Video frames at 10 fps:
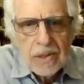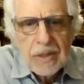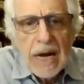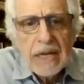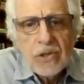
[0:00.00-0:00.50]

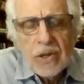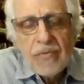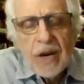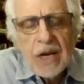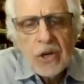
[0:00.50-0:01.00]
Not
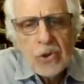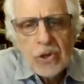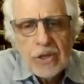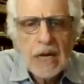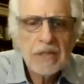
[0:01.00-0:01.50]
very
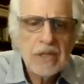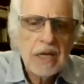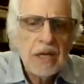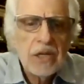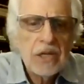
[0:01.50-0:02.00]
good not
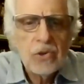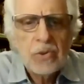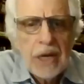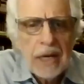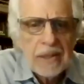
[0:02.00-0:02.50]
getting into
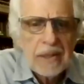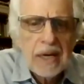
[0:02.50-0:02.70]
that.